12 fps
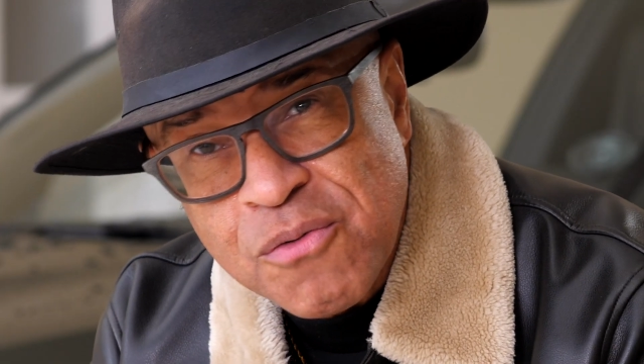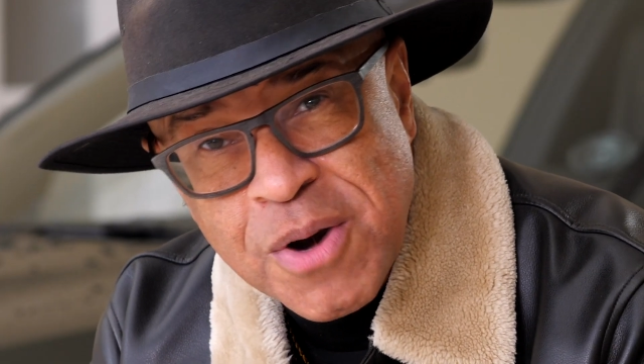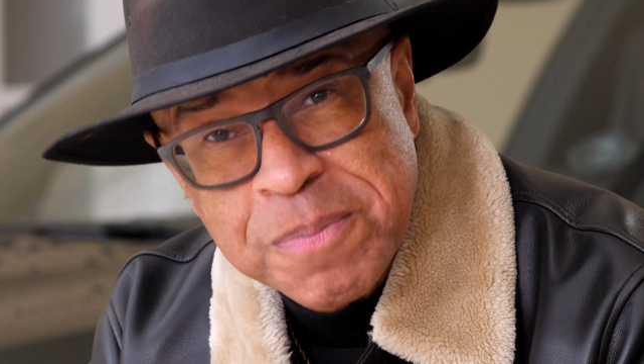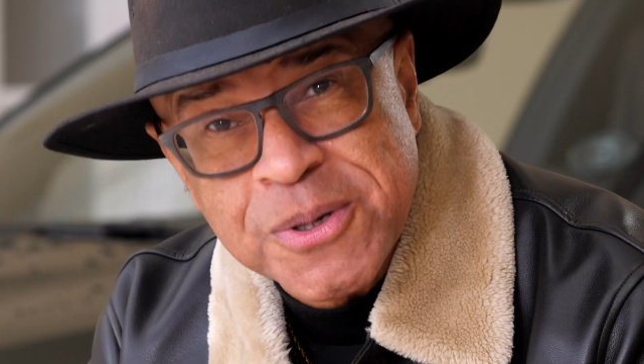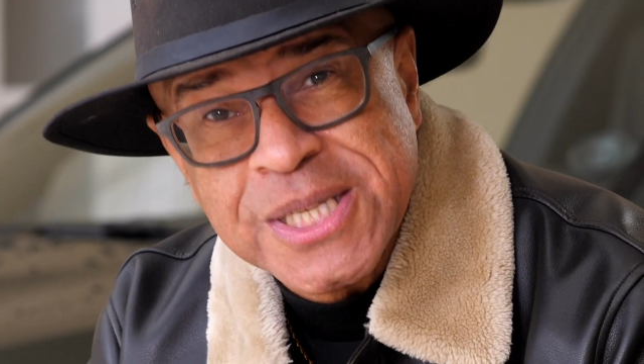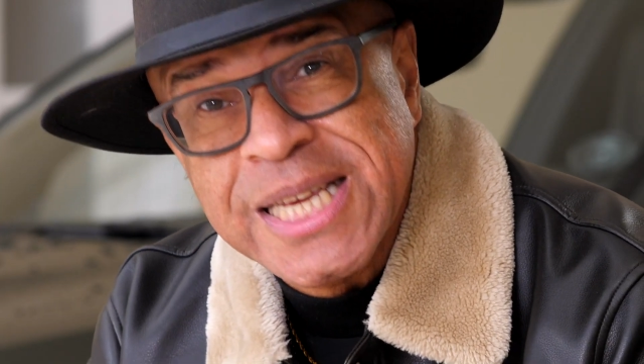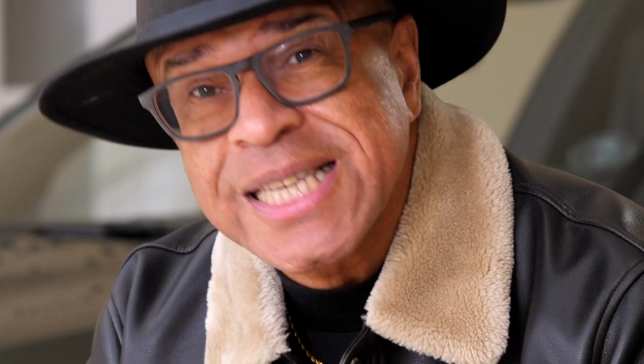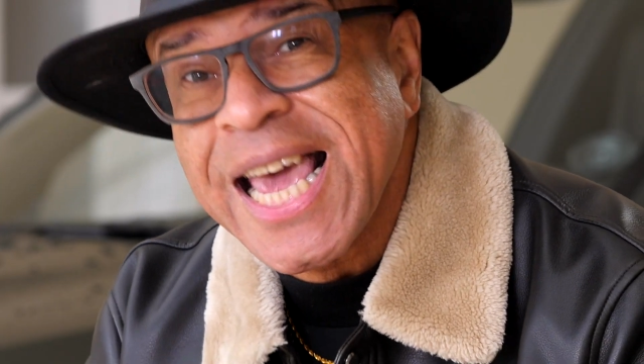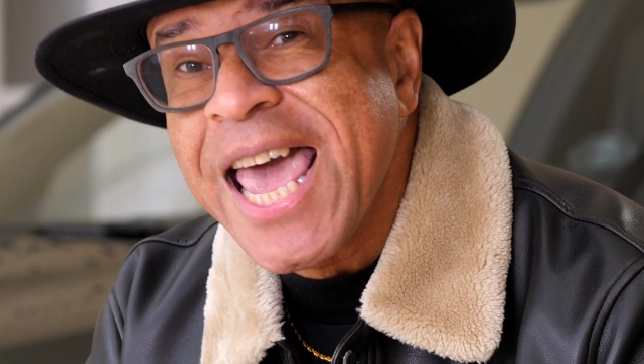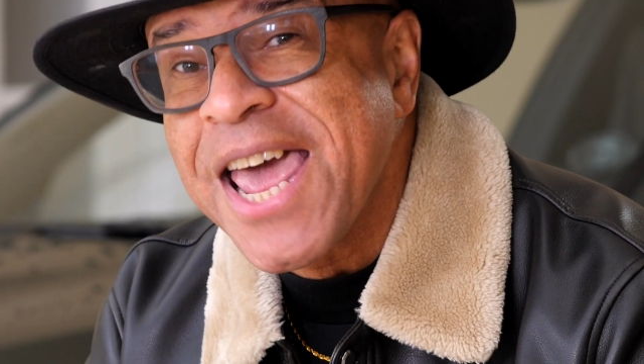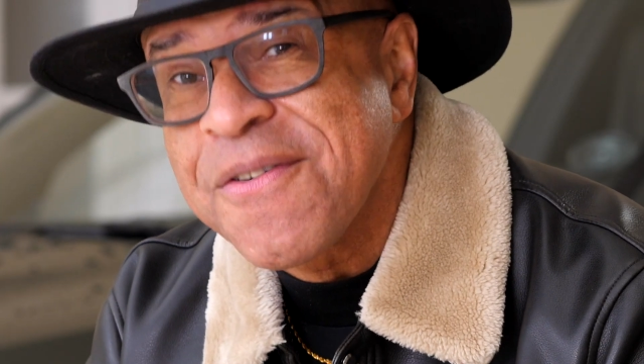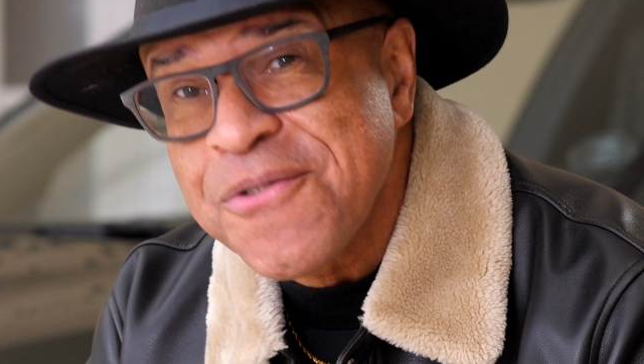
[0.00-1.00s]
represent
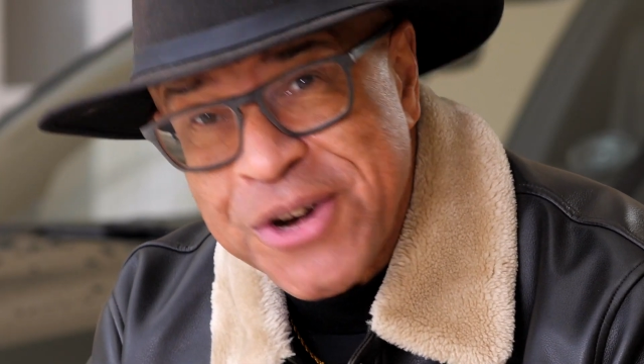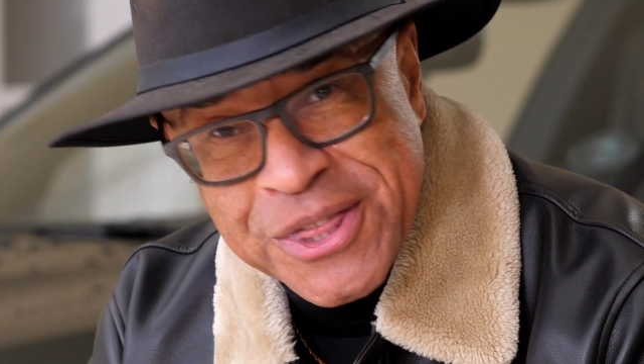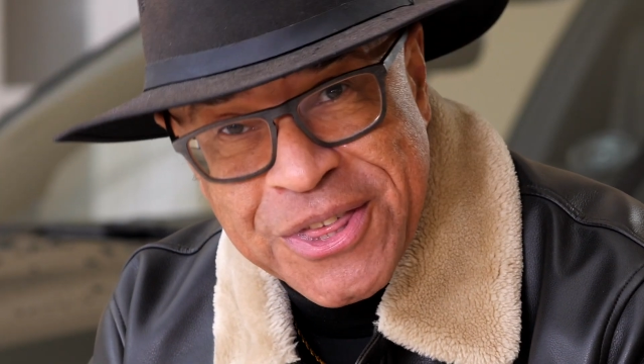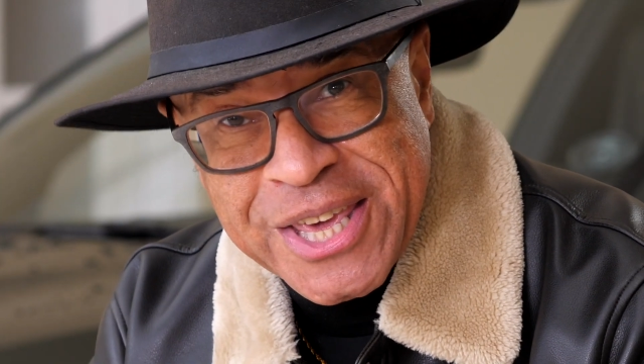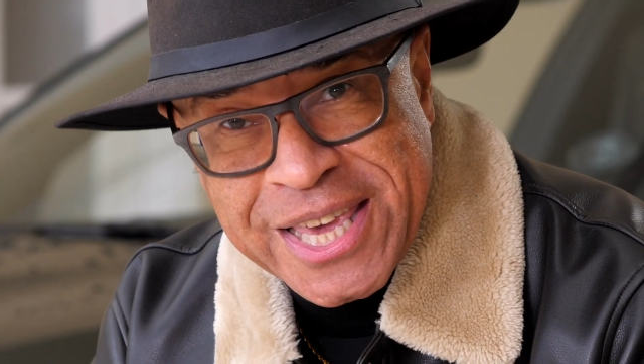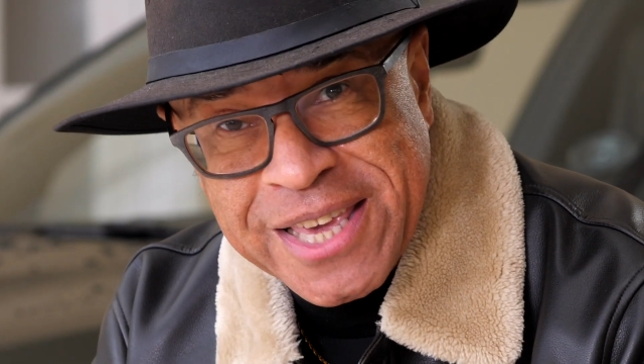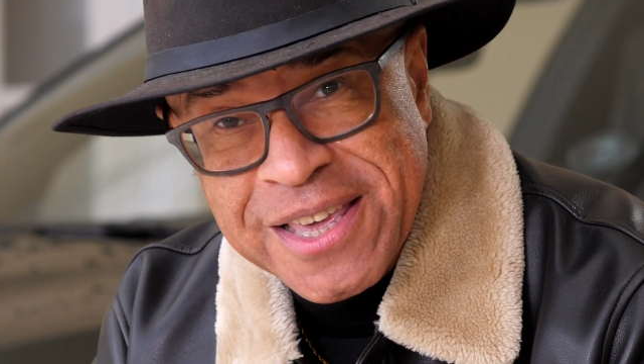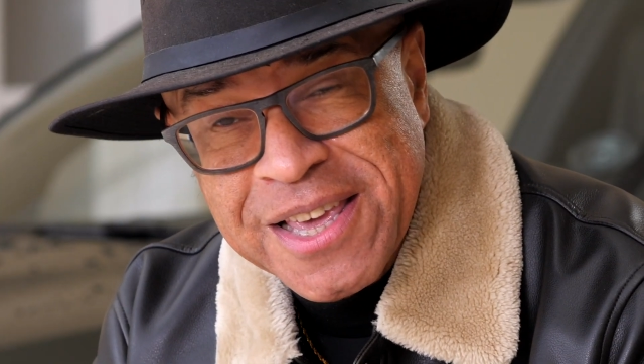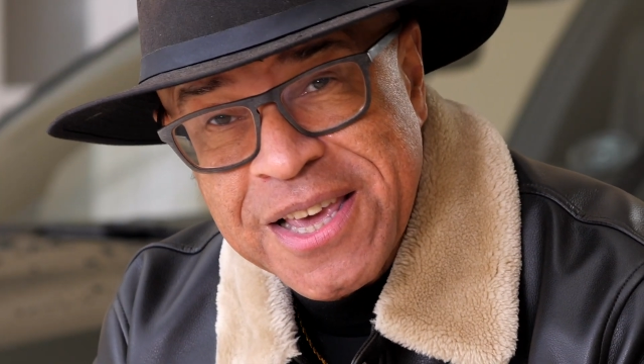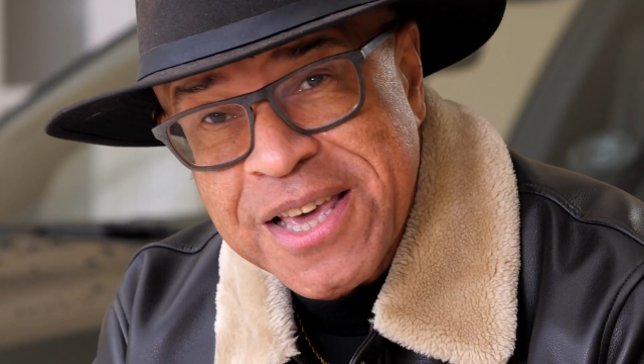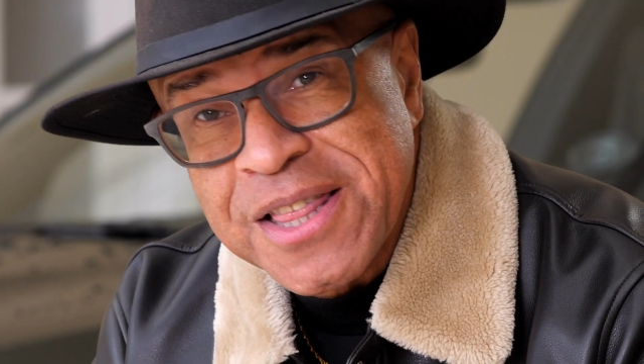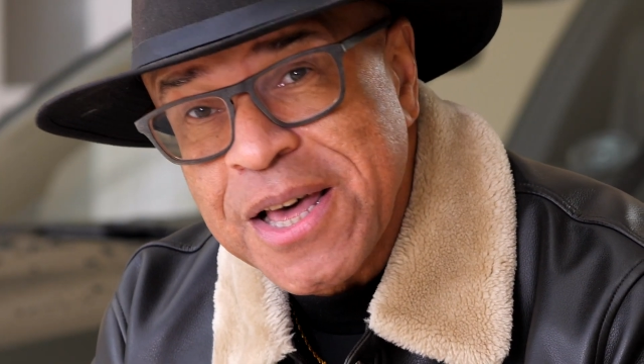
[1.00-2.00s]
everything
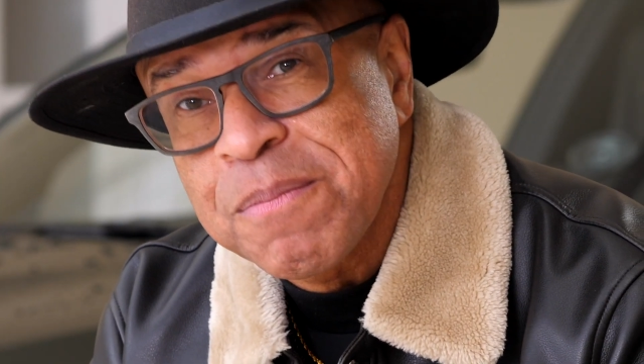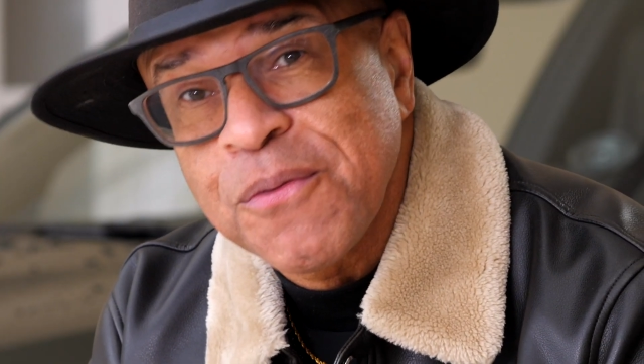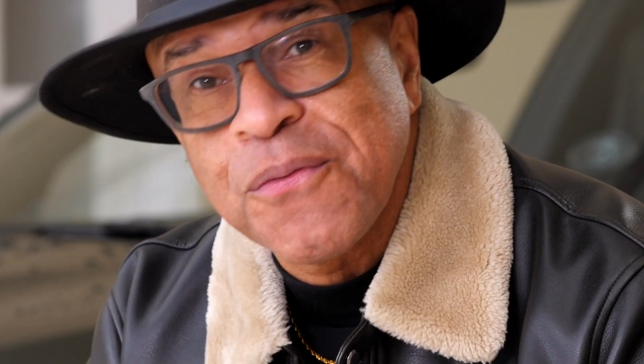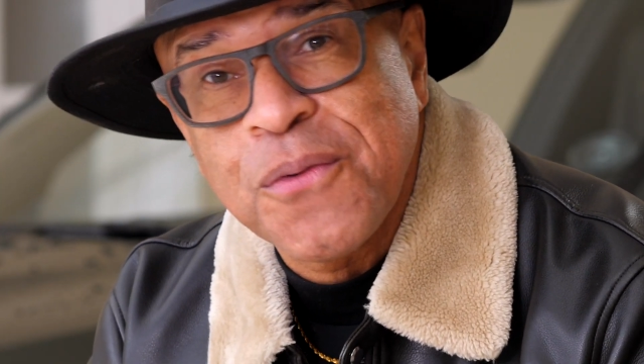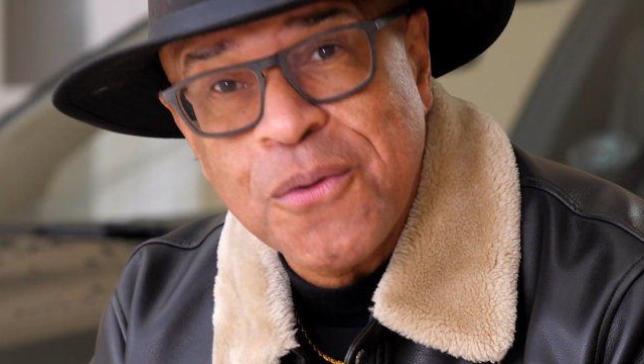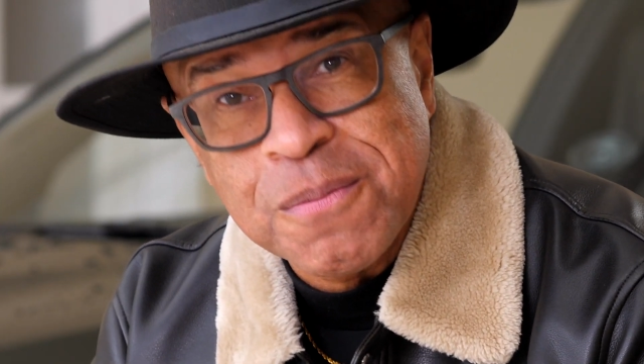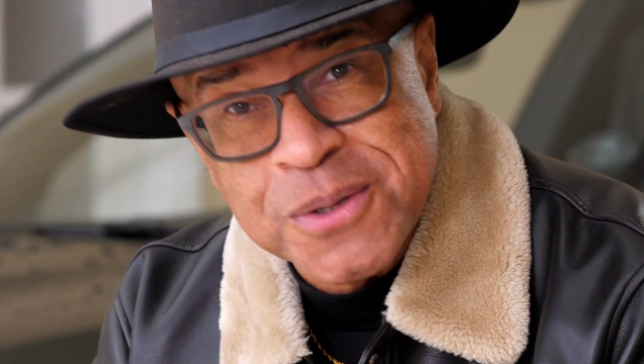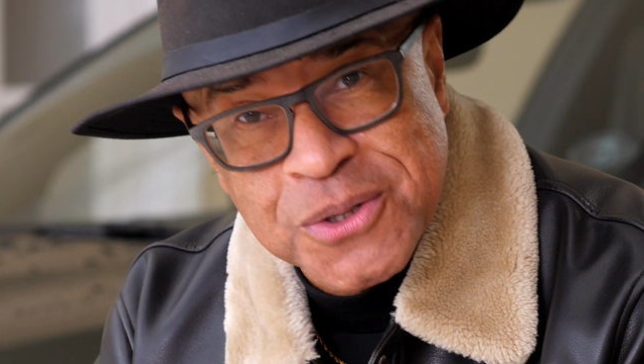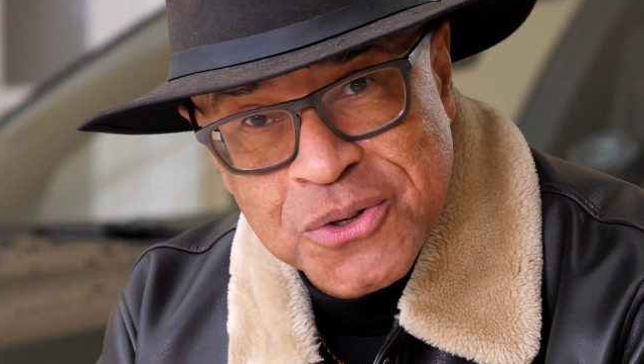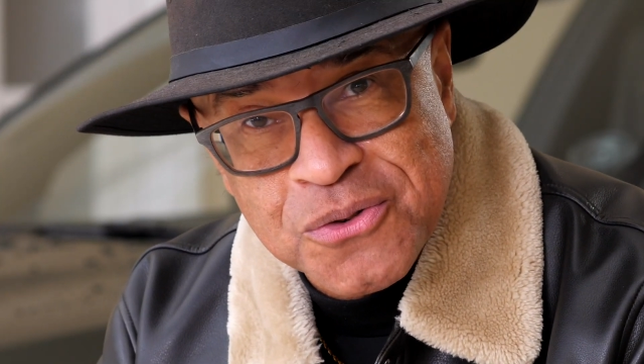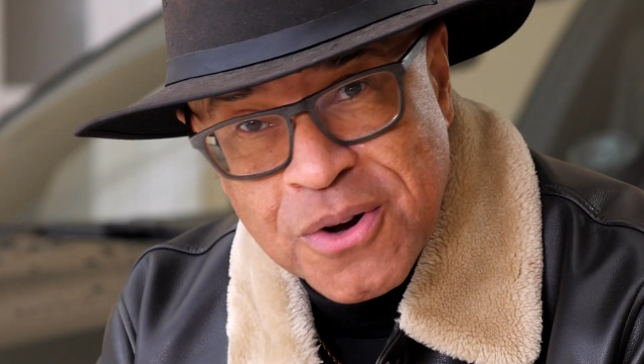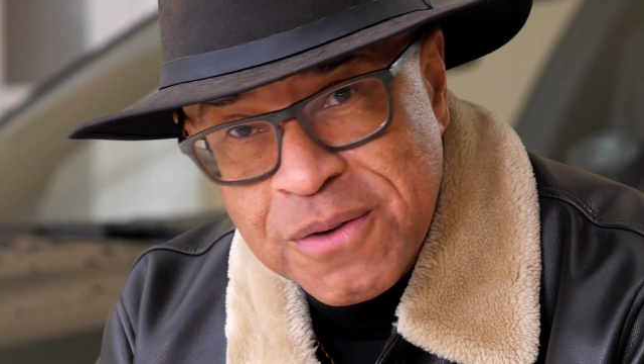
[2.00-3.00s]
that performance
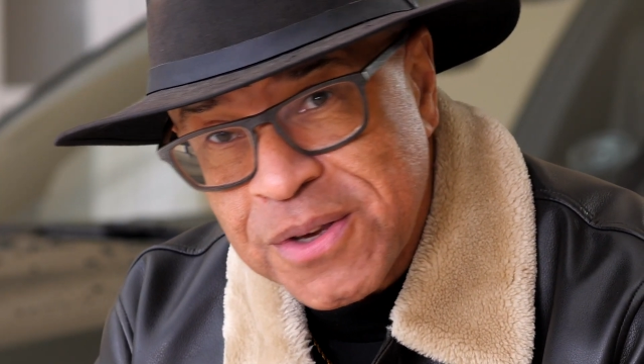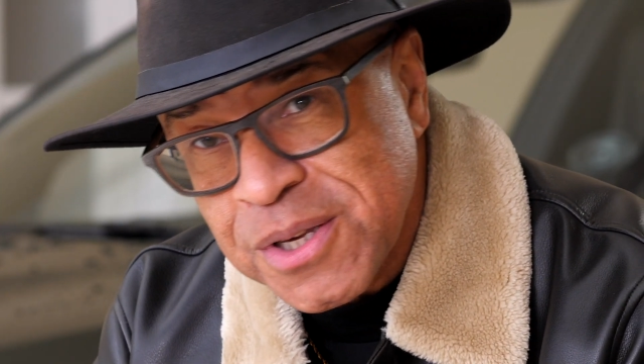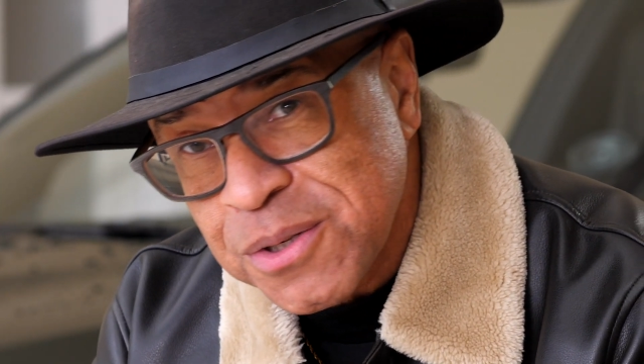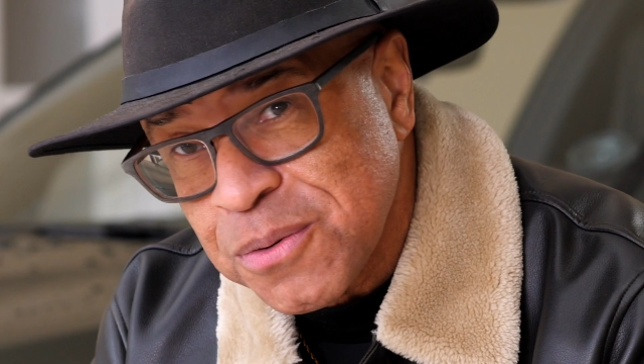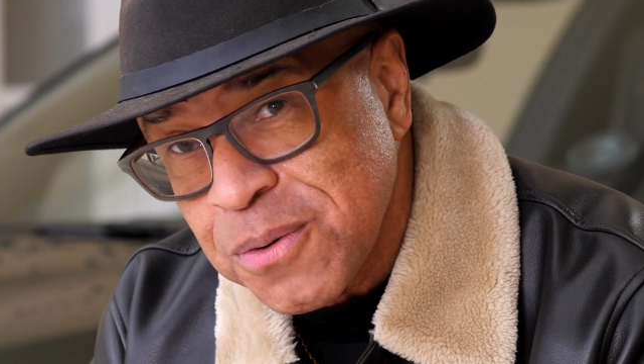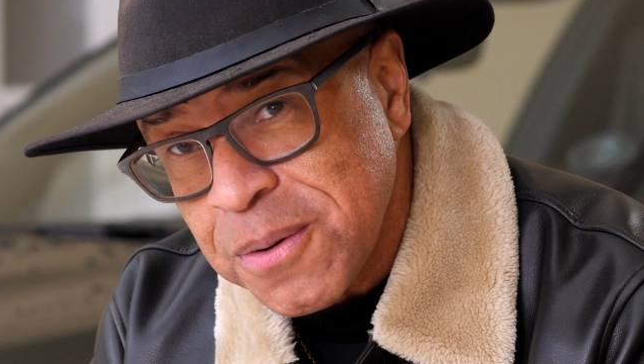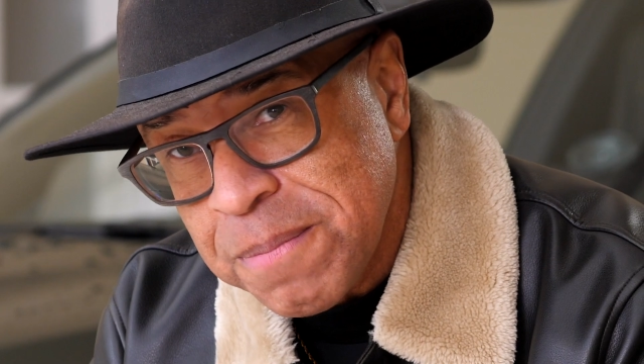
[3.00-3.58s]
driving is all